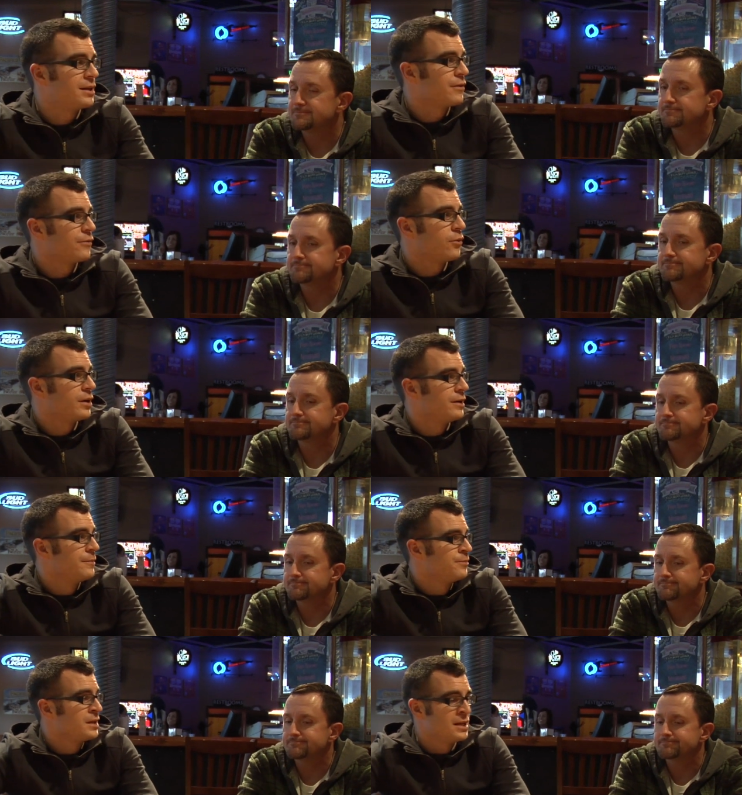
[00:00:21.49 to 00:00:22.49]
Speaker 1: there for you.
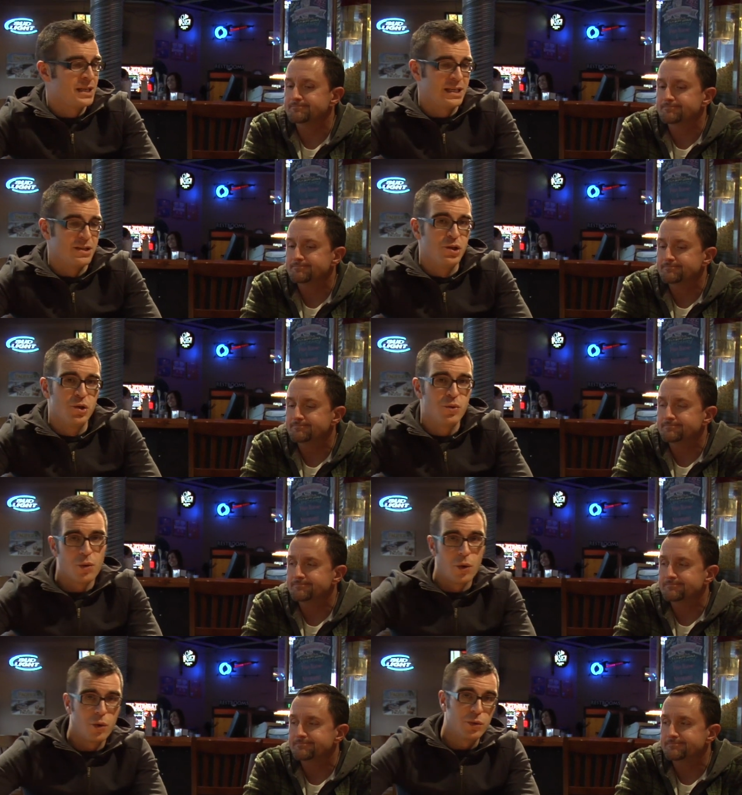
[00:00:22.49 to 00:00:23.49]
New,
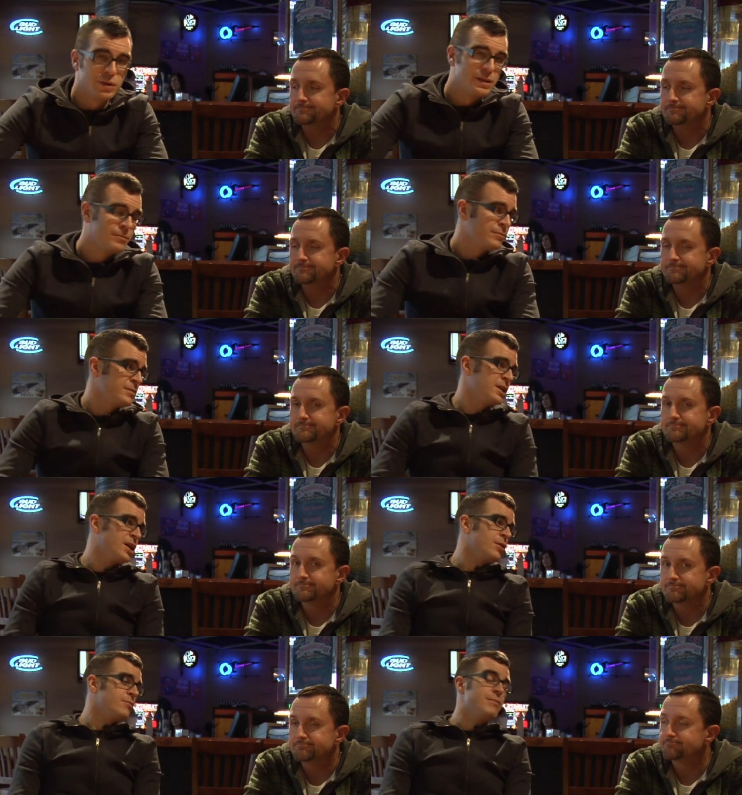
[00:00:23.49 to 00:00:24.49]
old, you
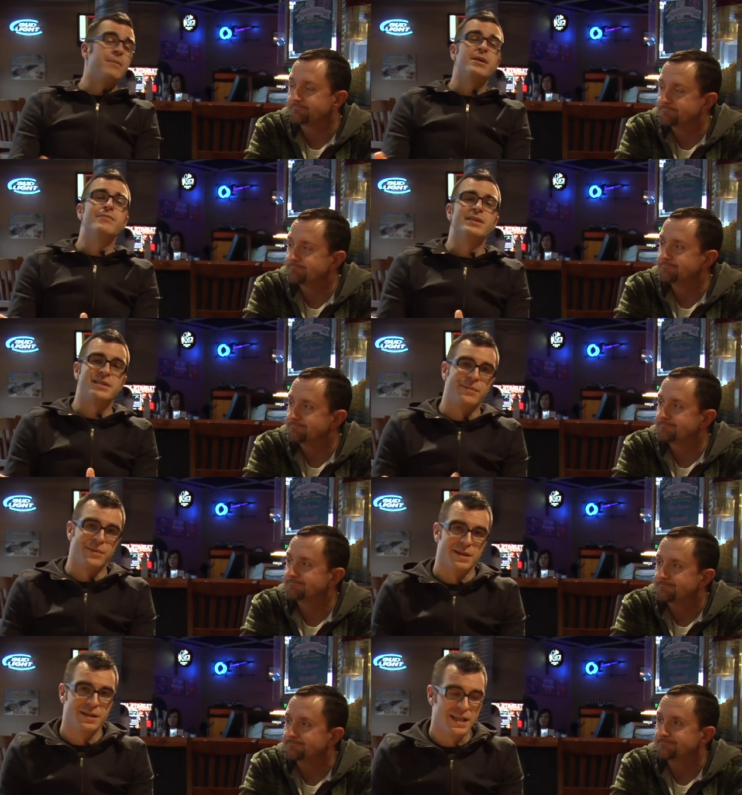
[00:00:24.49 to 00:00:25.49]
know, maybe you missed
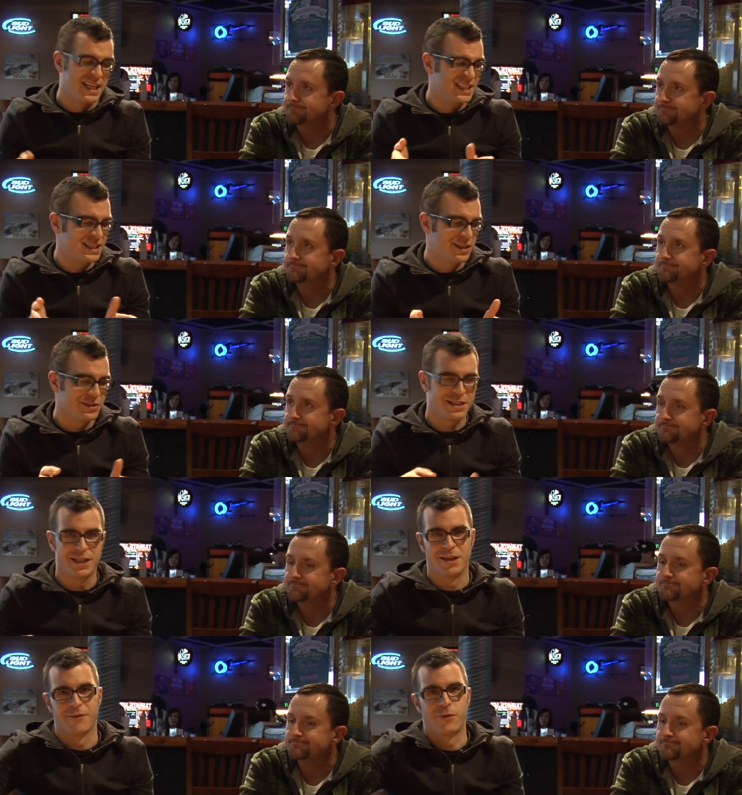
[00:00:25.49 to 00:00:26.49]
something. It's still
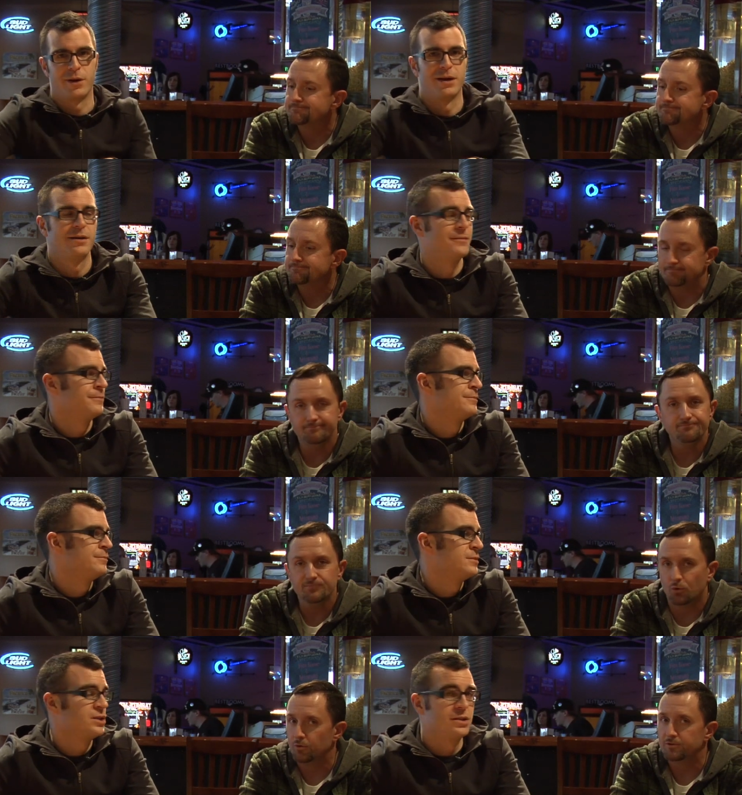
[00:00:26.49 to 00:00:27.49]
sitting there for you. Mm -hmm.
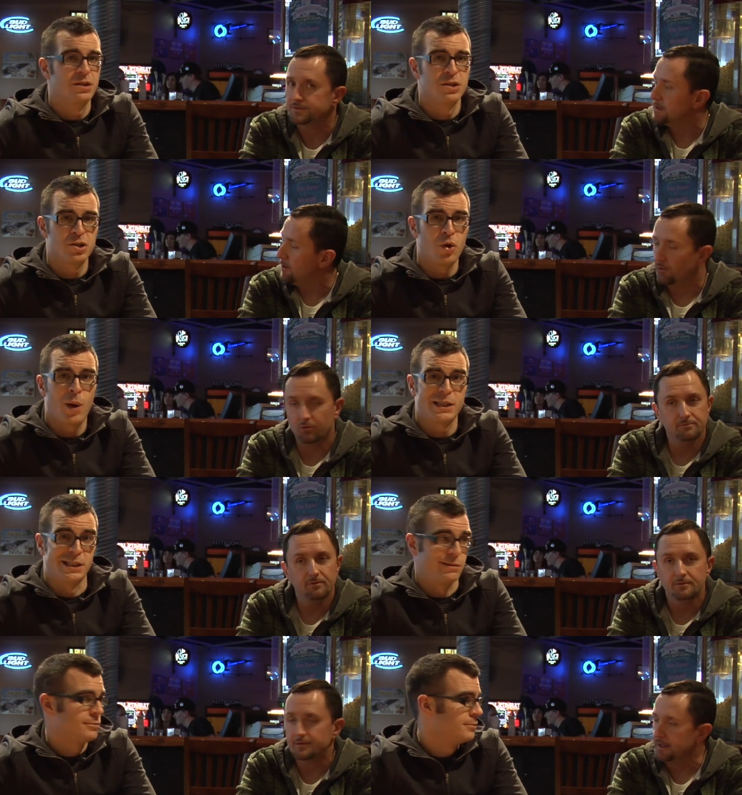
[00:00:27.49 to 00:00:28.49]
Speaker 2: Or so watch
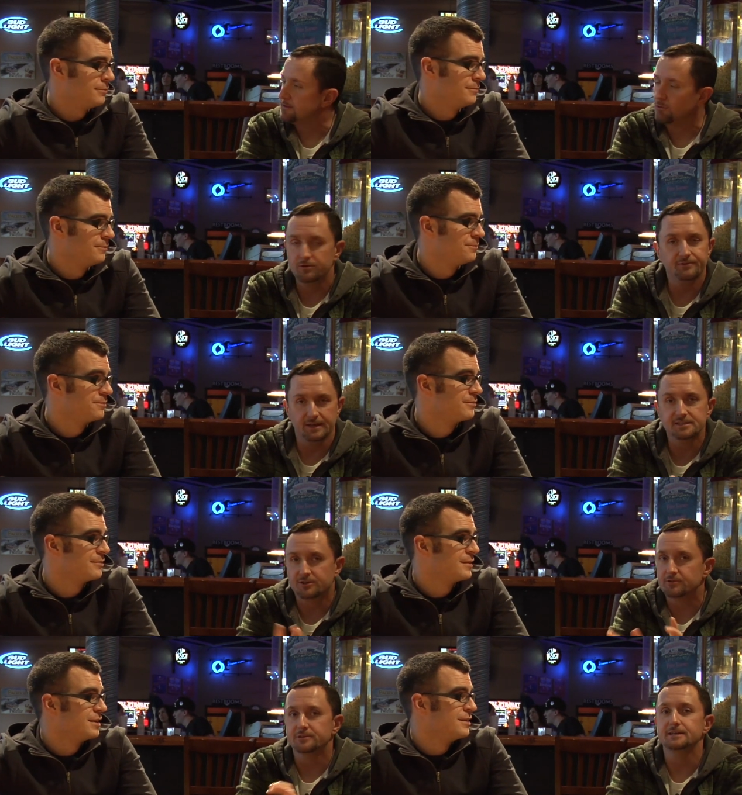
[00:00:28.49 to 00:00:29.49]
it. Yeah, or things
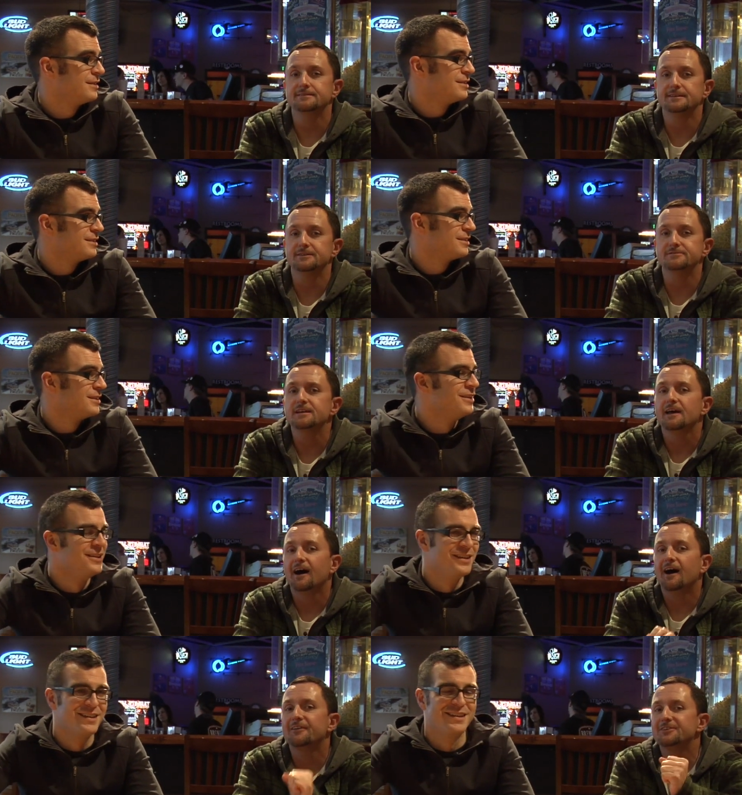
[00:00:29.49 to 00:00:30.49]
currently in theaters.
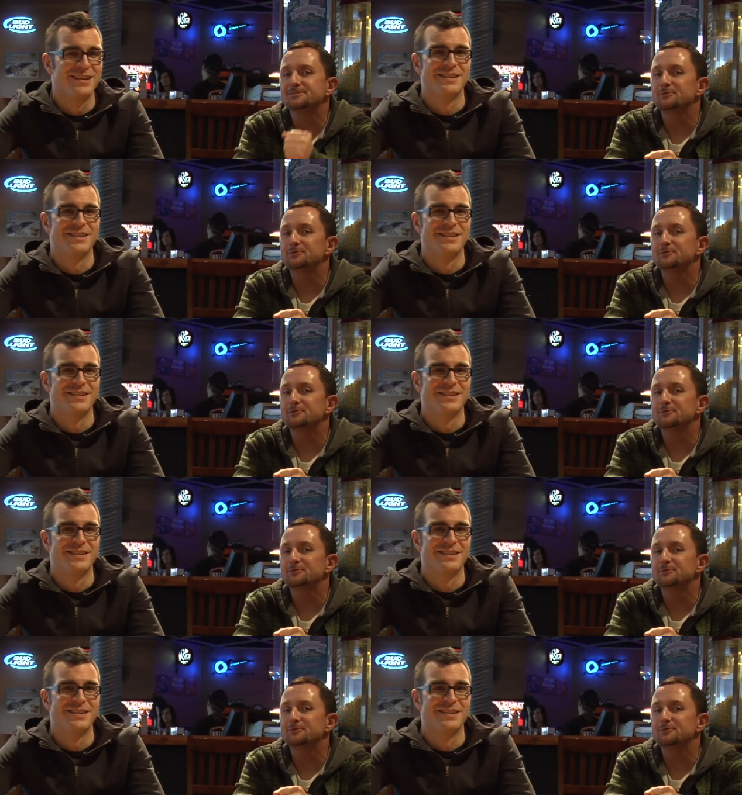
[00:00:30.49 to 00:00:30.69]
Uh, this